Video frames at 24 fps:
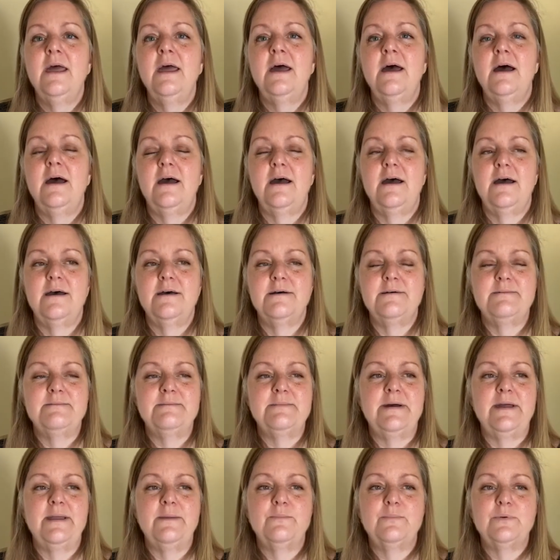
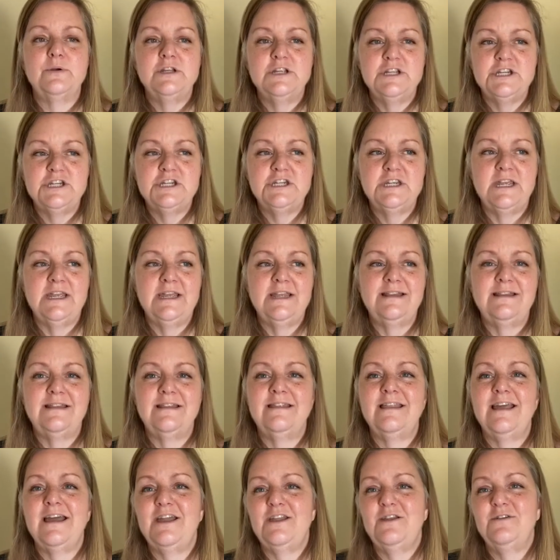I appreciate
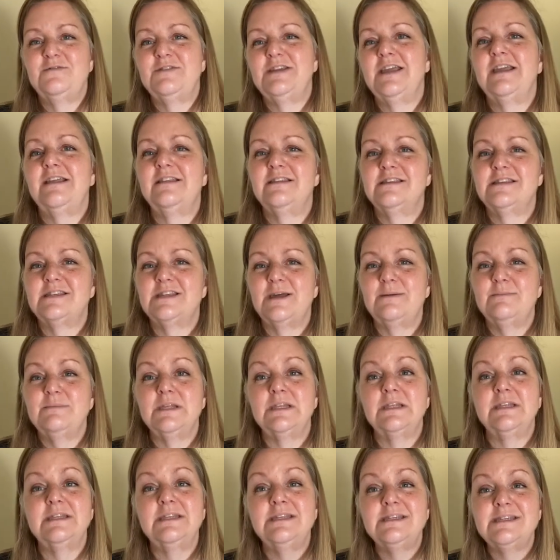that you've taken this time to
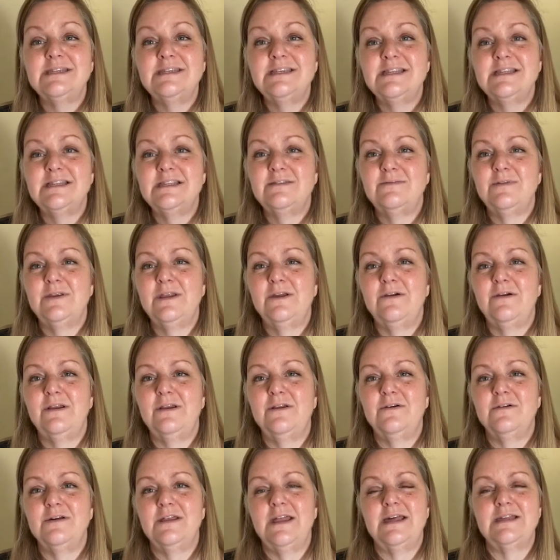listen to this video. I
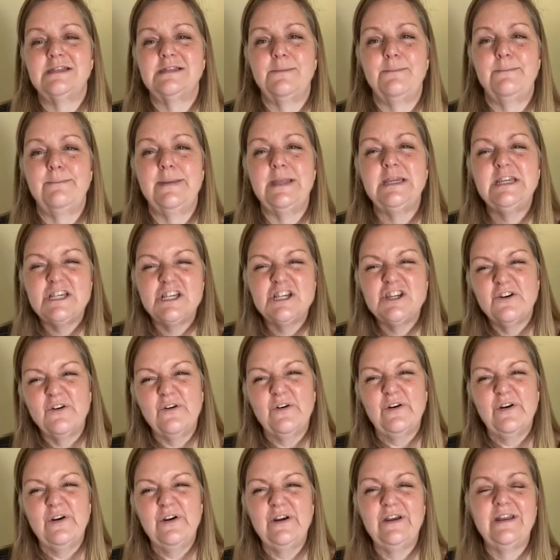know it hasn't been
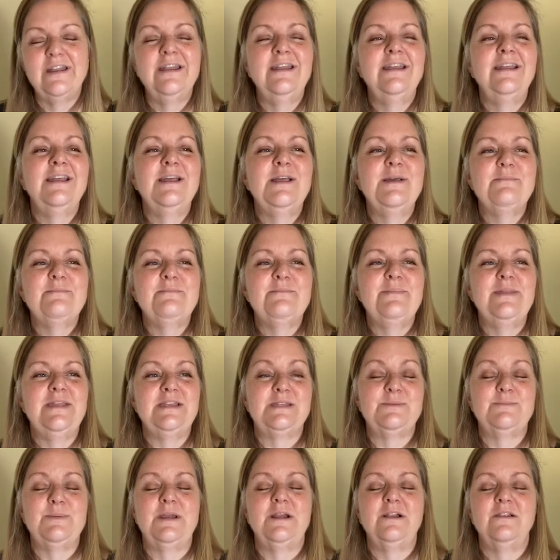short.
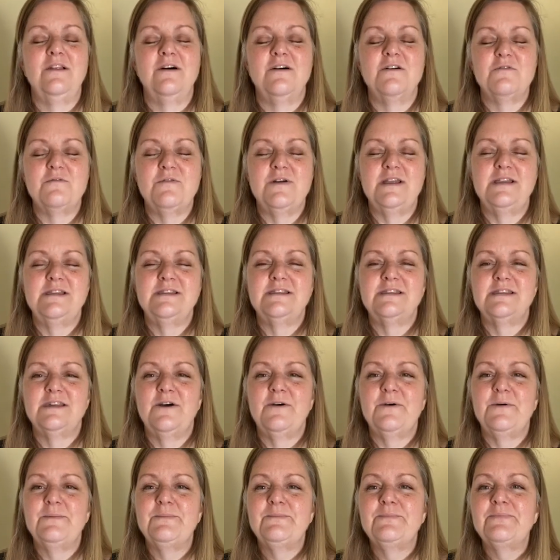It's been a long one.
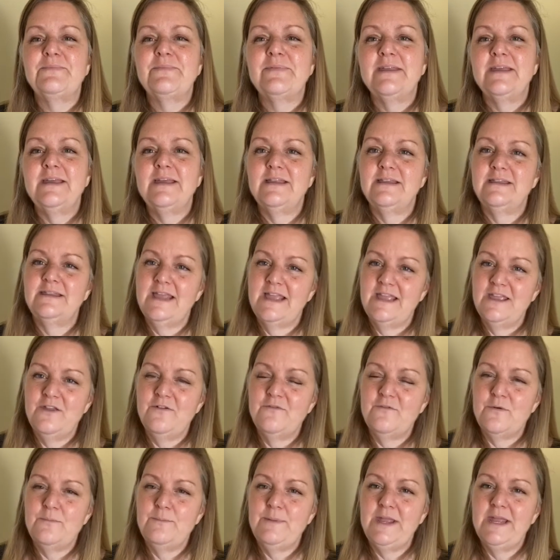So thank you
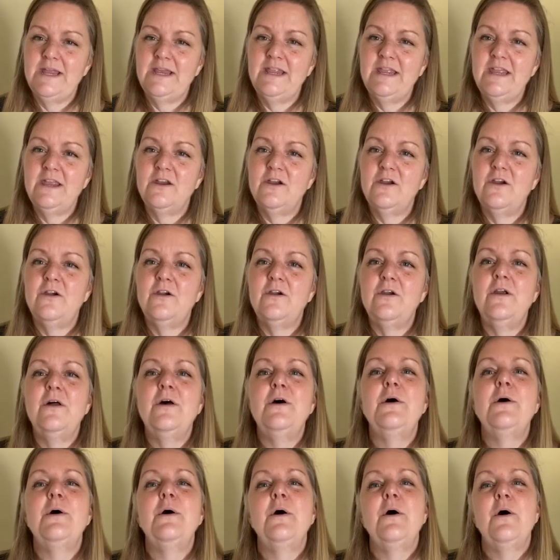for being here.
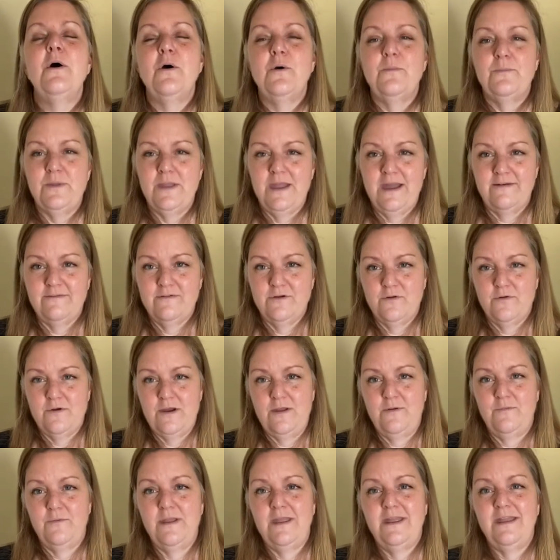Hope you have a
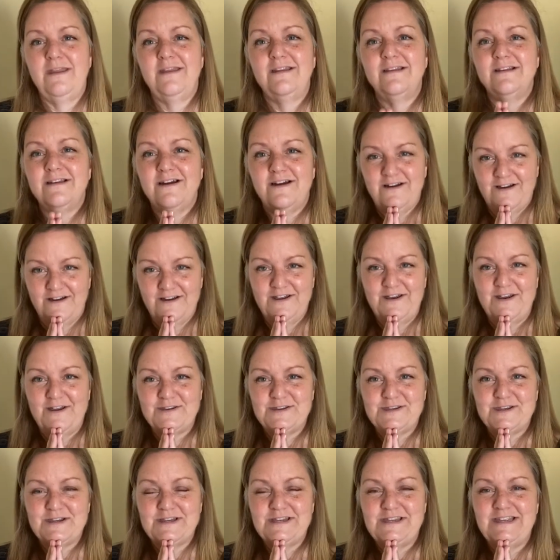great week, and I'll
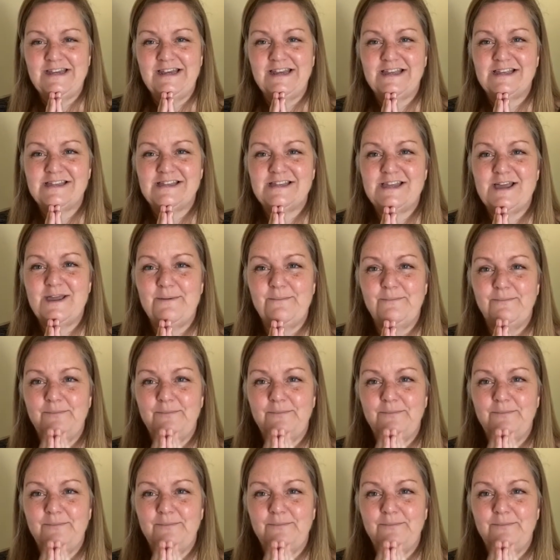talk to you next time.